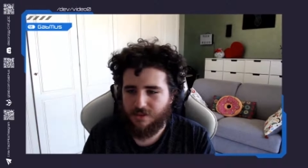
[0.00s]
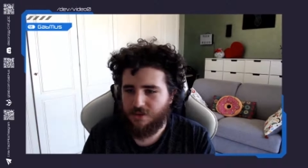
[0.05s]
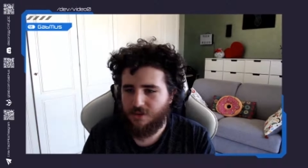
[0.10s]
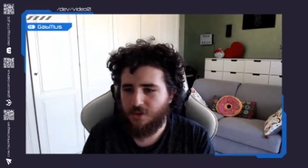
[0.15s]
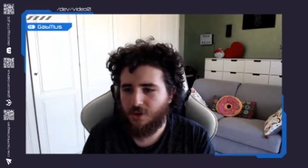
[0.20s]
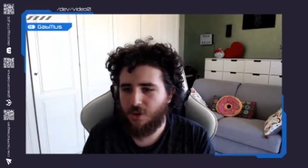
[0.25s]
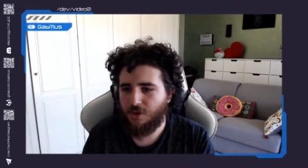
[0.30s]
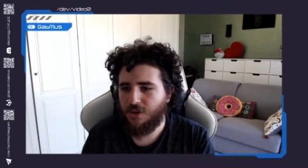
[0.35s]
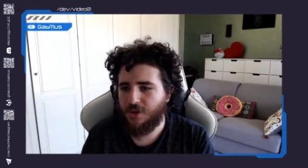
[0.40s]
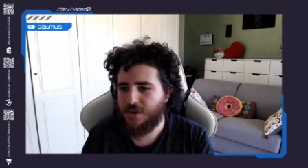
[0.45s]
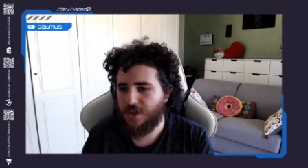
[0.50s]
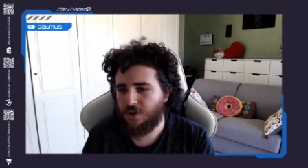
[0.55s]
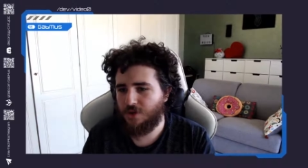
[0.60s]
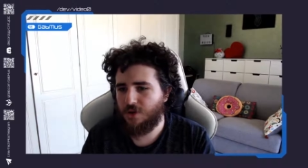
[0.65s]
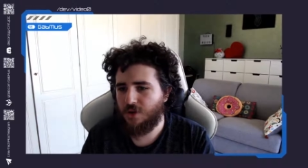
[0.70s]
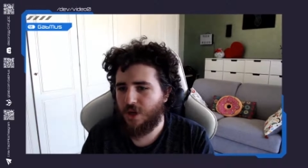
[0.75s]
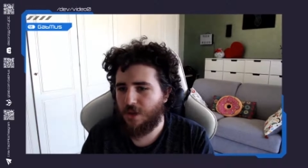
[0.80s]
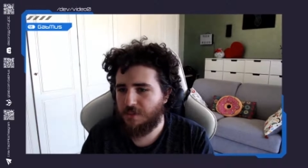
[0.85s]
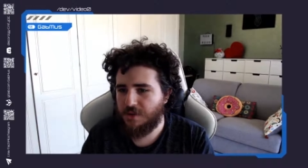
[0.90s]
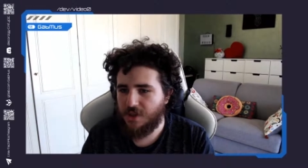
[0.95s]
the suction
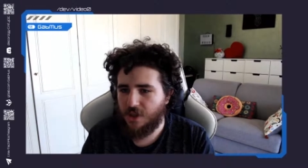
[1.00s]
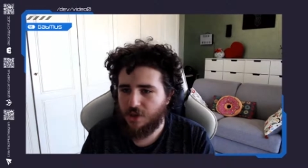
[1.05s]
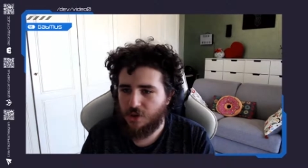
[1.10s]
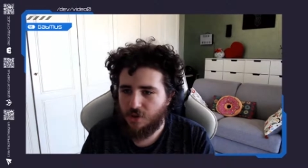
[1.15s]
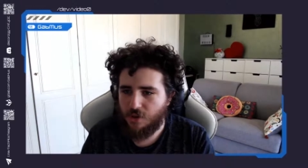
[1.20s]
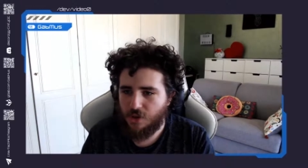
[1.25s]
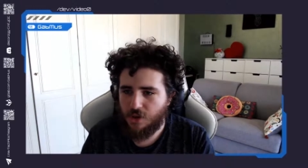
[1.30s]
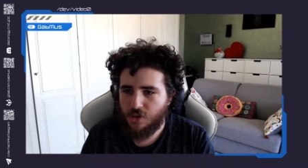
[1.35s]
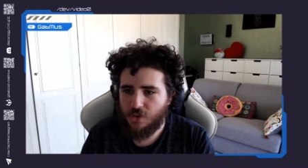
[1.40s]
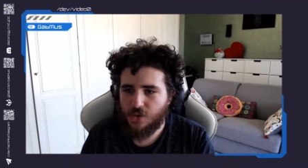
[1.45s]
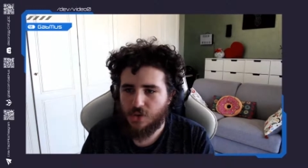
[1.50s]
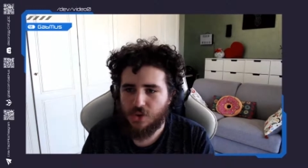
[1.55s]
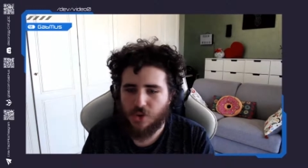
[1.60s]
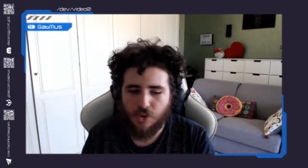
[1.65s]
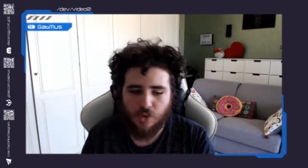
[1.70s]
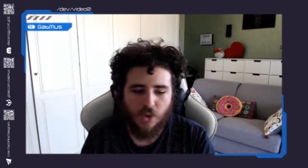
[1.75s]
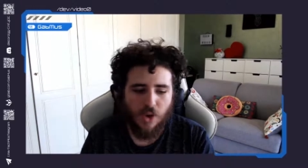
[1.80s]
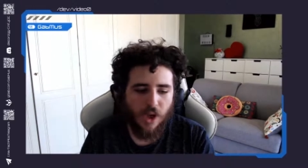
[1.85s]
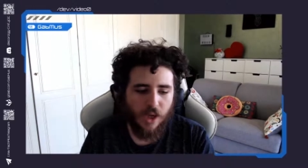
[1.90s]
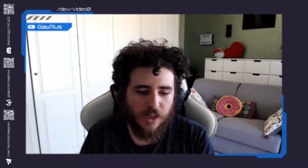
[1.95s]
cups that you use
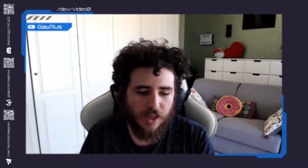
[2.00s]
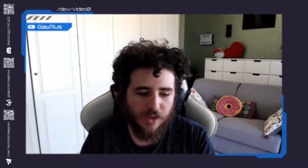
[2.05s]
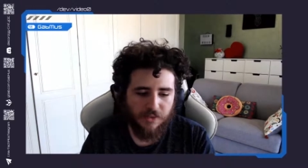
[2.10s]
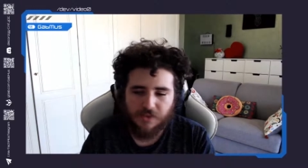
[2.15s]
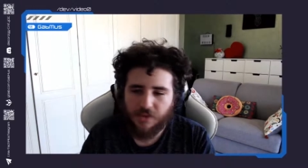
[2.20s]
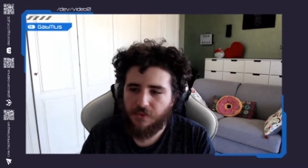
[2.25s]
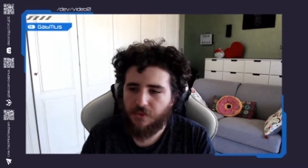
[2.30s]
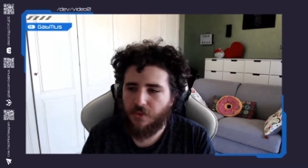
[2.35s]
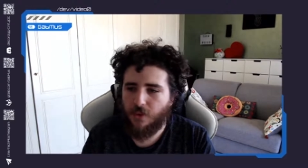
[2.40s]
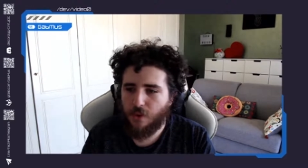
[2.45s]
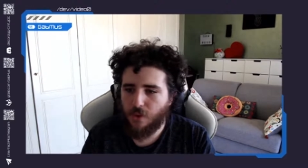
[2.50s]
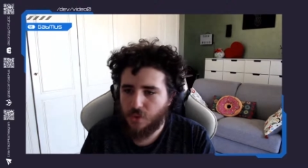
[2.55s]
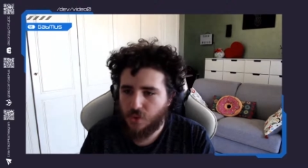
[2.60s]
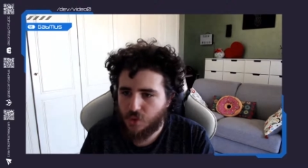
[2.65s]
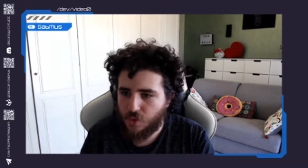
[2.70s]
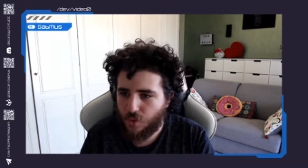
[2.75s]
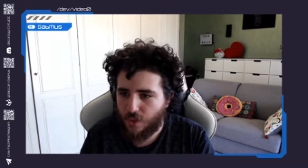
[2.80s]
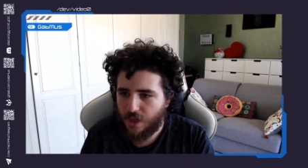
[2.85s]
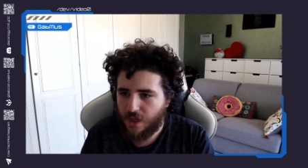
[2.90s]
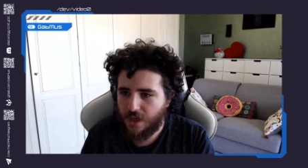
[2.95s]
to lift the phone
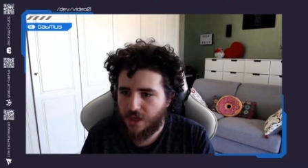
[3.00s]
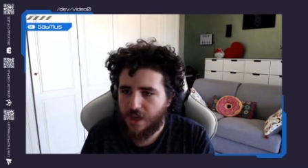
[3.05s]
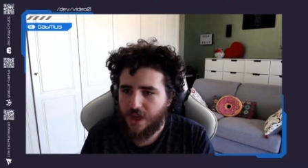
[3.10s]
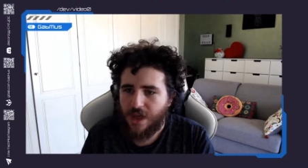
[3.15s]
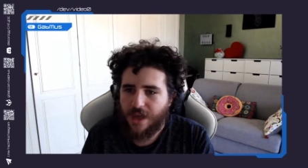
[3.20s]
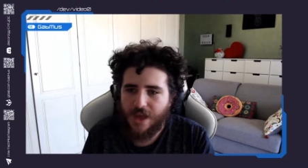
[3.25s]
screen,